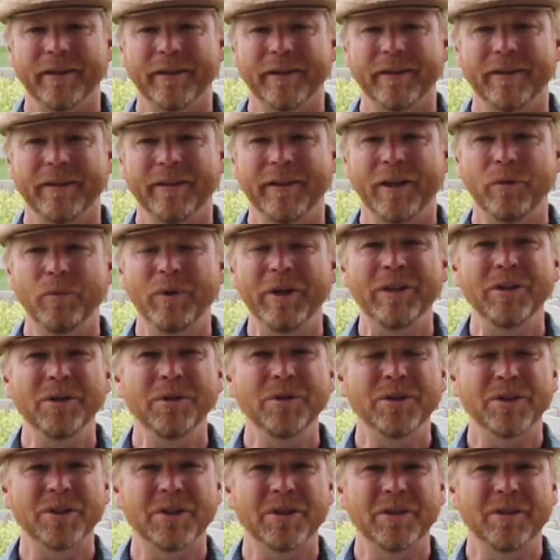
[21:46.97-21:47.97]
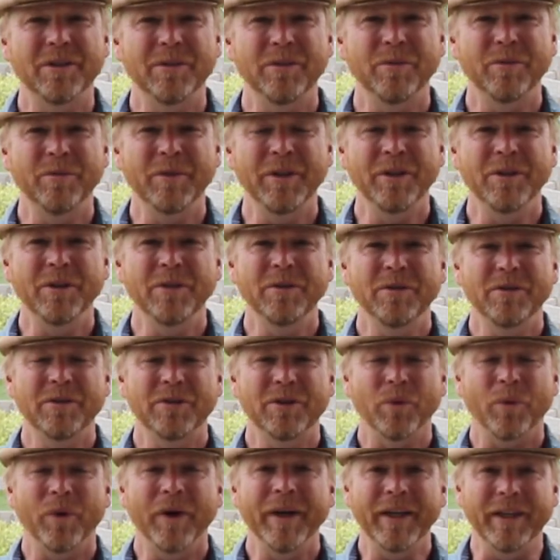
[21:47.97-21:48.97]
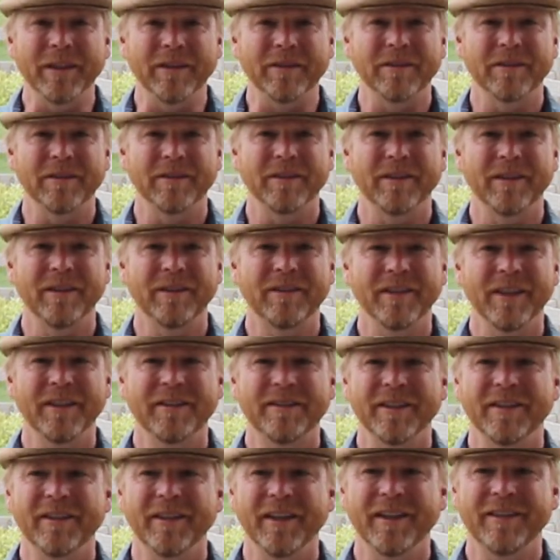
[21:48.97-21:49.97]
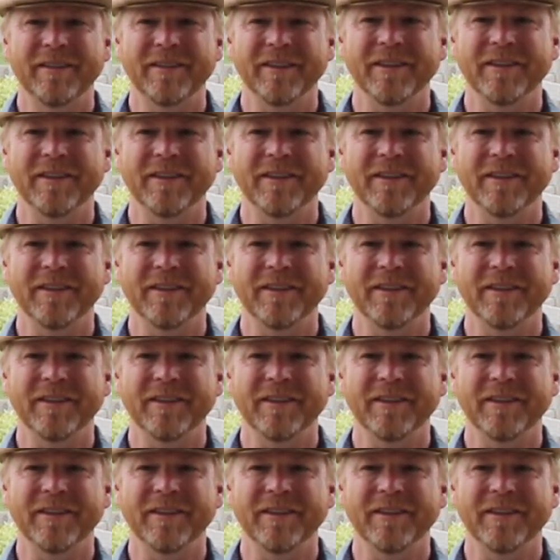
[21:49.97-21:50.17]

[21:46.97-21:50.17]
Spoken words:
then we lose twice. It's a